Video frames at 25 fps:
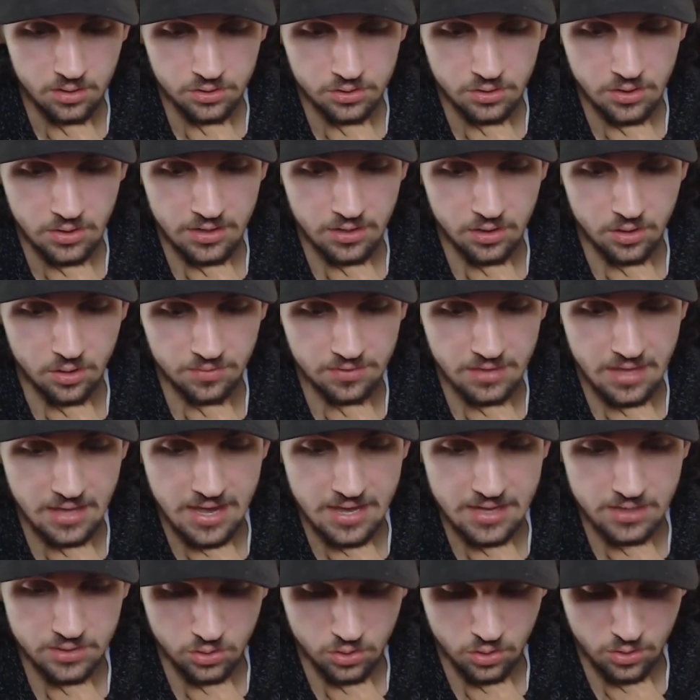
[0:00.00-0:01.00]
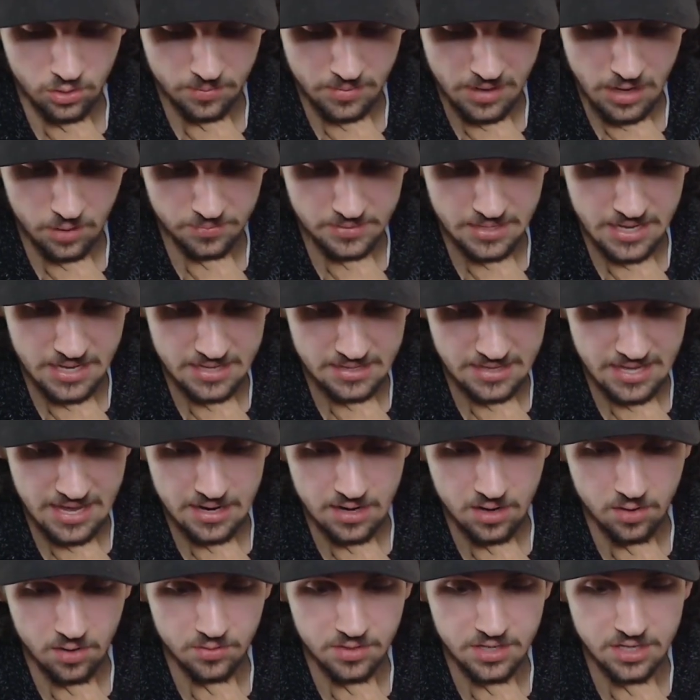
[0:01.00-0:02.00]
So I can go with the Ice Golem, help take that
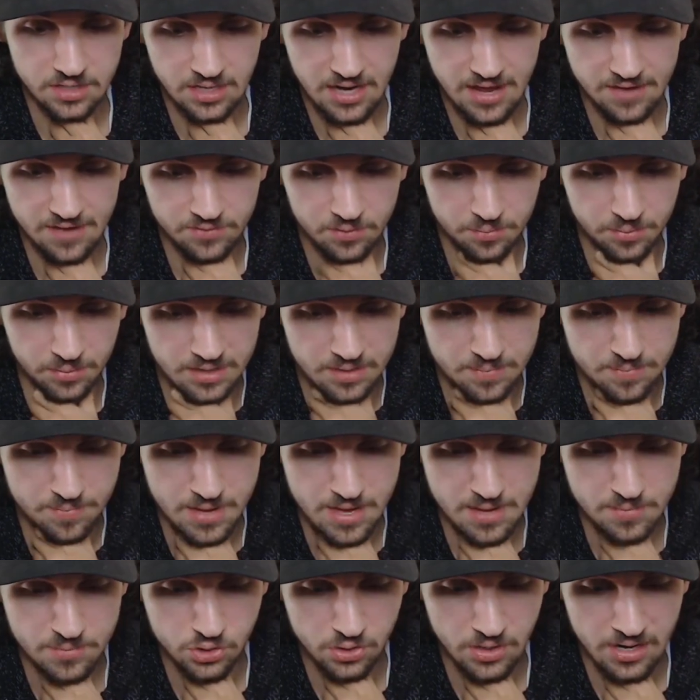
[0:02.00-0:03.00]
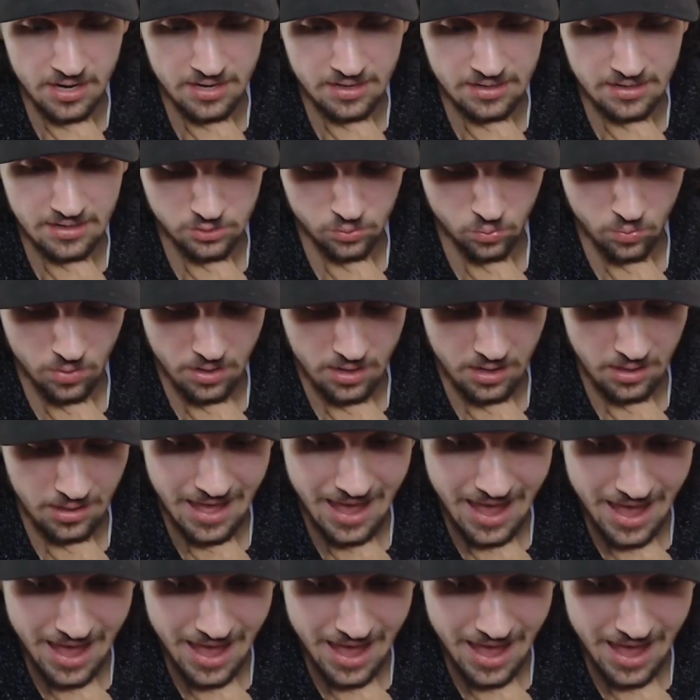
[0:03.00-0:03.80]
out. He's going to have to play the Baby Dragon as well.